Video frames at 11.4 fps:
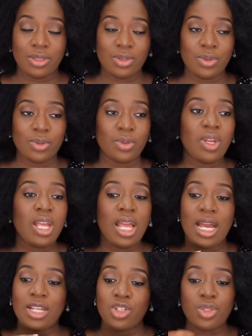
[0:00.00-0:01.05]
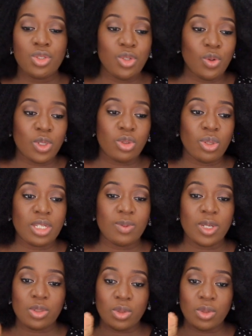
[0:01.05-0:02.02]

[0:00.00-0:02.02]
So I just knew what to expect.